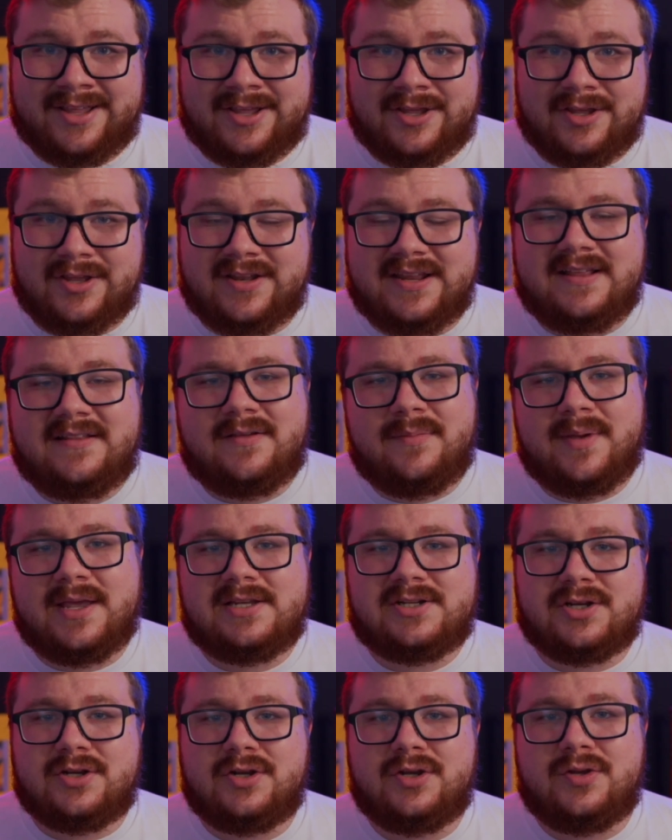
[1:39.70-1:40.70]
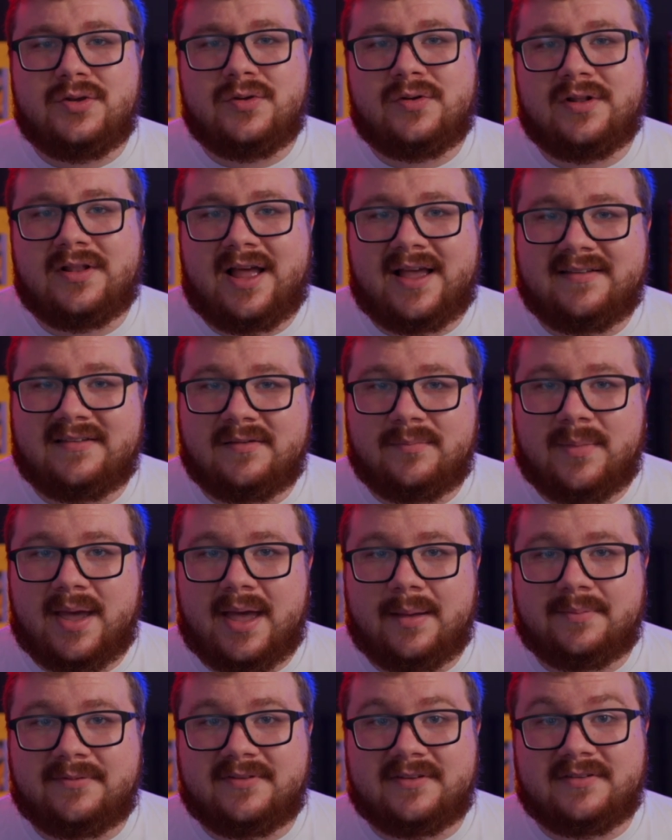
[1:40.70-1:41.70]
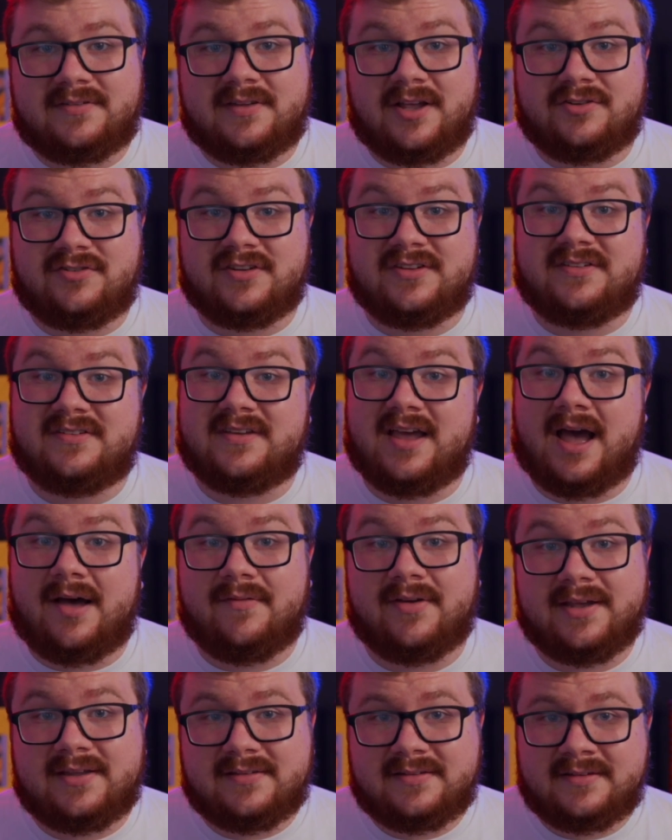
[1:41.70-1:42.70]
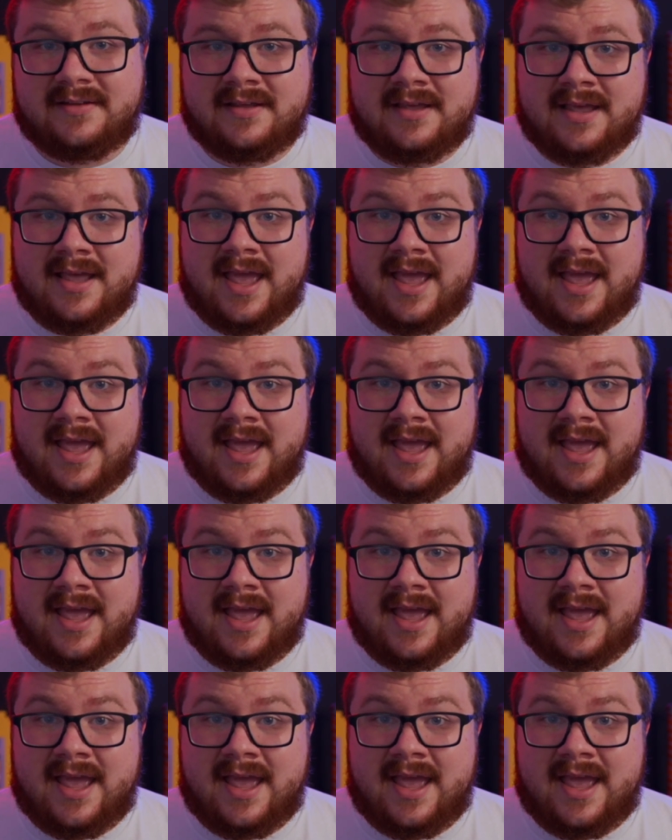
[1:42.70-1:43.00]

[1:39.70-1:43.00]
You need to make sure you're utilizing maps such as Skaavok,